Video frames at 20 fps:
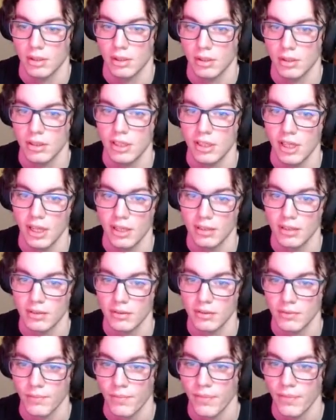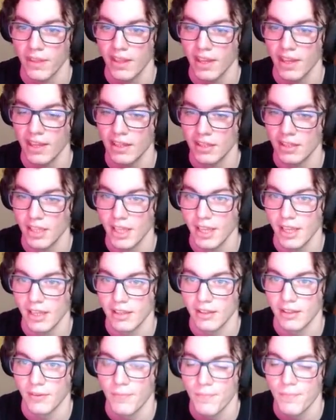yeah, and
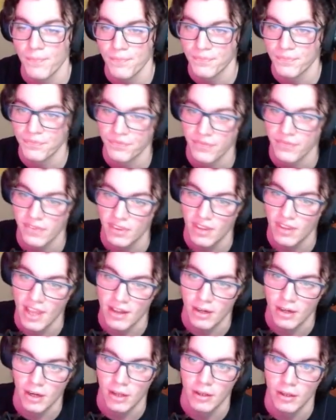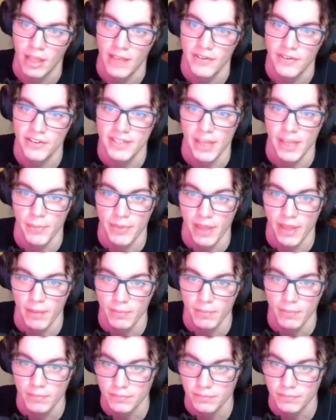like, I don't know. If you tip them, oh, wait, we